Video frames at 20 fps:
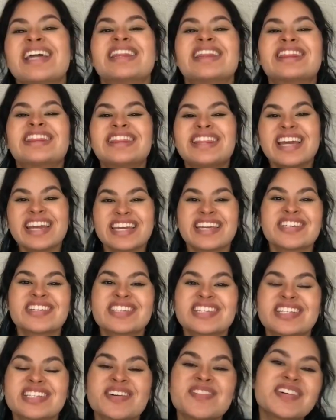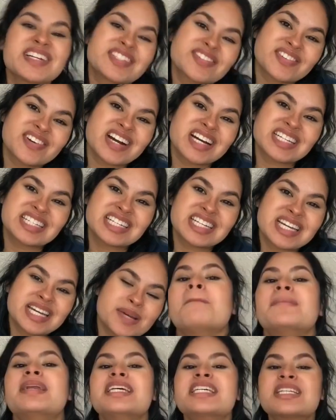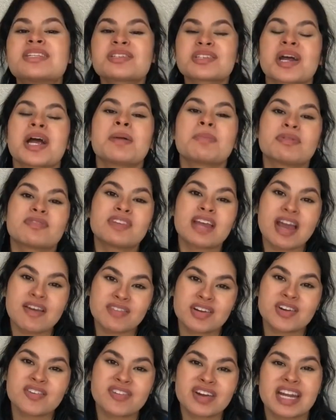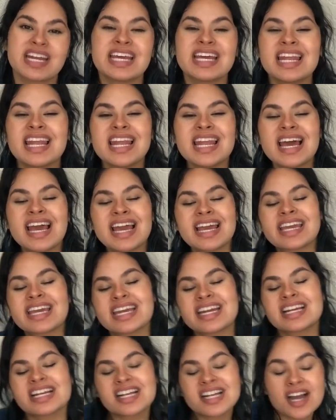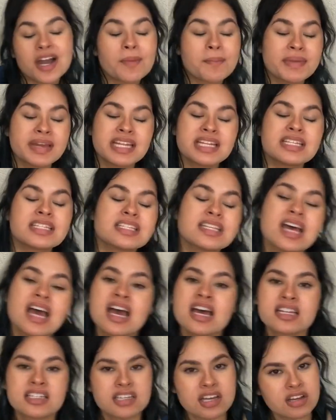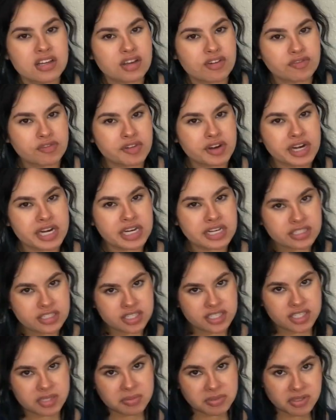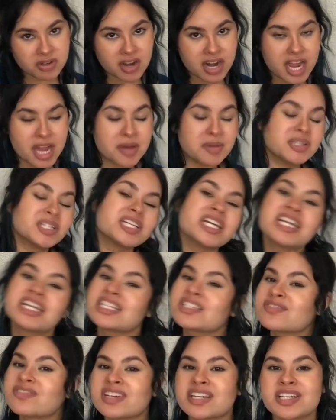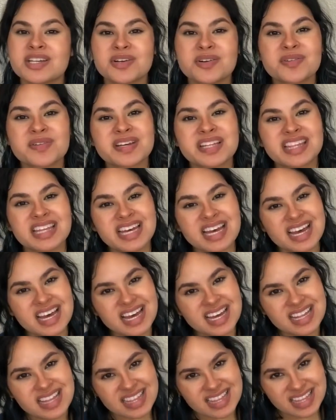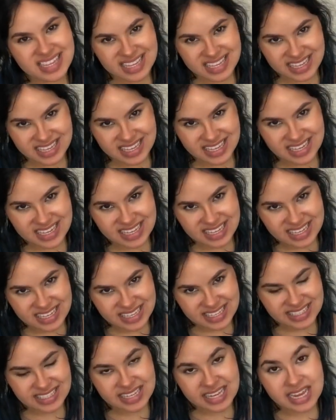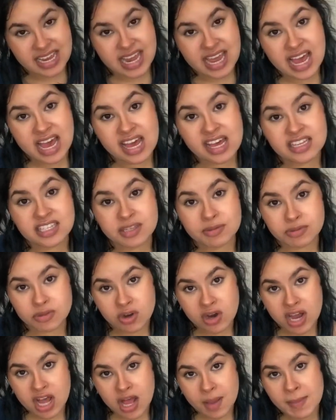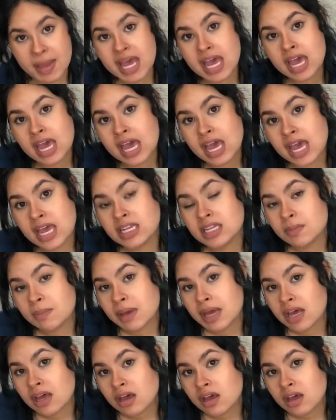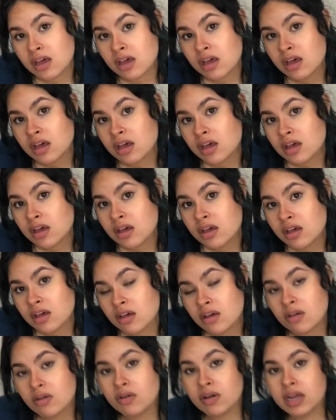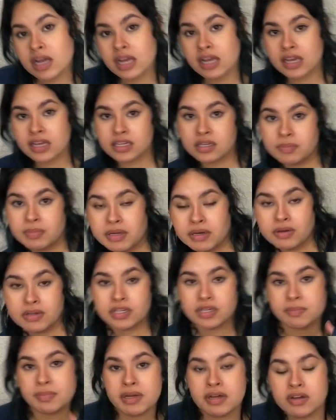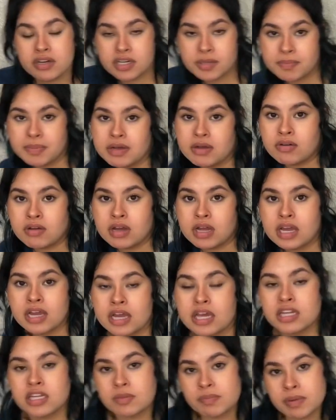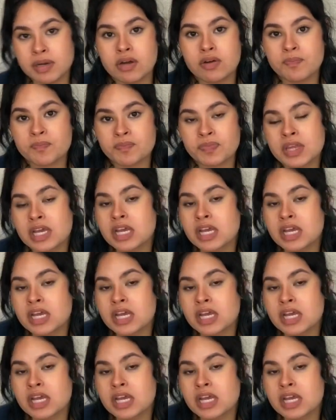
Thank you so much for watching. Please subscribe if you haven't already, like and comment, tell your friends to subscribe, share this video with others, subscribe, hit the bell, hit the bell, hit the bell, hit the bell, hit the bell.